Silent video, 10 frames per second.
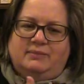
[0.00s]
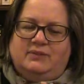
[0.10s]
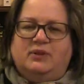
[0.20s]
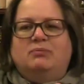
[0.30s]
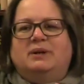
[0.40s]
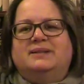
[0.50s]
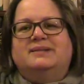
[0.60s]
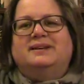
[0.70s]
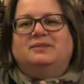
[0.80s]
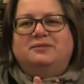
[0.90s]
giving
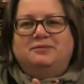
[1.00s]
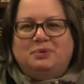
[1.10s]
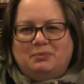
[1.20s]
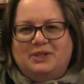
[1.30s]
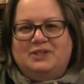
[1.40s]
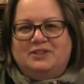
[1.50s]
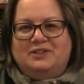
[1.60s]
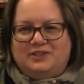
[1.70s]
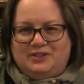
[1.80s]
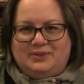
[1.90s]
myself permission
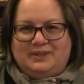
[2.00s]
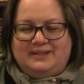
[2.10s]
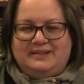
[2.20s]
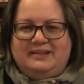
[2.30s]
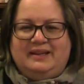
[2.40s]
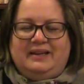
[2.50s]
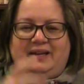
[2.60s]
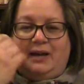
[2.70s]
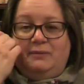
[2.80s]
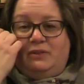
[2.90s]
to do this.
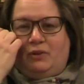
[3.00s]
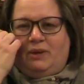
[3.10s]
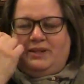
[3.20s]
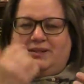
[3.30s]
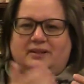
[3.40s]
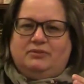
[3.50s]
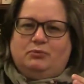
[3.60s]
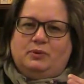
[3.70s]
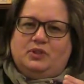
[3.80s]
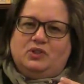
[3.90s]
I'm giving myself
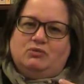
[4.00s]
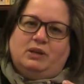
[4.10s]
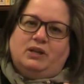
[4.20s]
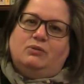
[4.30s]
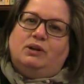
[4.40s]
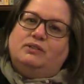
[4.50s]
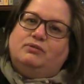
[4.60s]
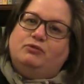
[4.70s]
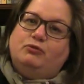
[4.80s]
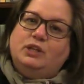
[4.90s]
permission to make quite a
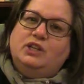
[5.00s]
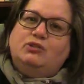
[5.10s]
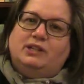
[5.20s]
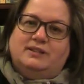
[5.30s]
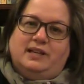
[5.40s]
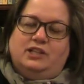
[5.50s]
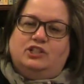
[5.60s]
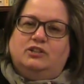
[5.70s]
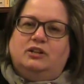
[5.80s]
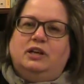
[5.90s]
free
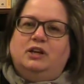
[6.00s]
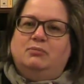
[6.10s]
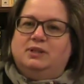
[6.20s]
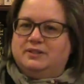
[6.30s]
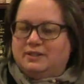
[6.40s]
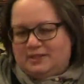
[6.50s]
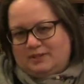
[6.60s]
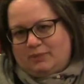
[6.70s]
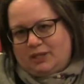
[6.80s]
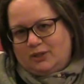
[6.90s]
translation because it is
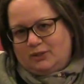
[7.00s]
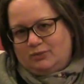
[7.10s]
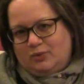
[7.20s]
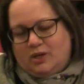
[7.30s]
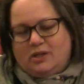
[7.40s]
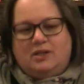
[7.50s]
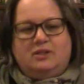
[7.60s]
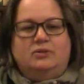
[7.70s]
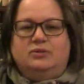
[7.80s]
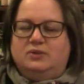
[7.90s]
my own work, and
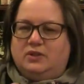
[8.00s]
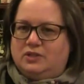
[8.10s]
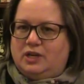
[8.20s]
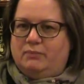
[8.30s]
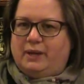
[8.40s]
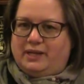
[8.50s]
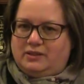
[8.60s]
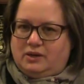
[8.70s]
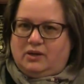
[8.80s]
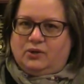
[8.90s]
who's going to come back and
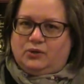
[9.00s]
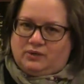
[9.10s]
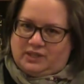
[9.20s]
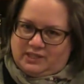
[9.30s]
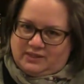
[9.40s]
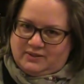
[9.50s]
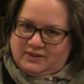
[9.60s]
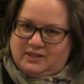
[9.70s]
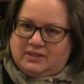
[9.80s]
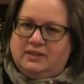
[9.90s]
argue that I didn't
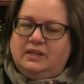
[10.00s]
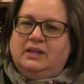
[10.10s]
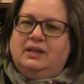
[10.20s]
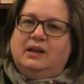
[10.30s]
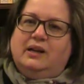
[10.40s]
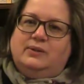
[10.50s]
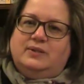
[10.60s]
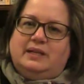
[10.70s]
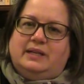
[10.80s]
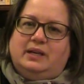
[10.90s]
stick
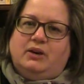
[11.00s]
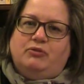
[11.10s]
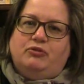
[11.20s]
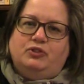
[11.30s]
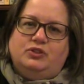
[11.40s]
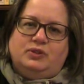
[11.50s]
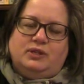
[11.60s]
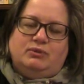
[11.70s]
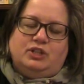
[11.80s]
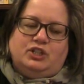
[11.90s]
closely enough to the
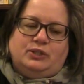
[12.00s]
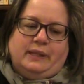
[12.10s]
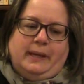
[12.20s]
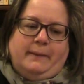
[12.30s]
original?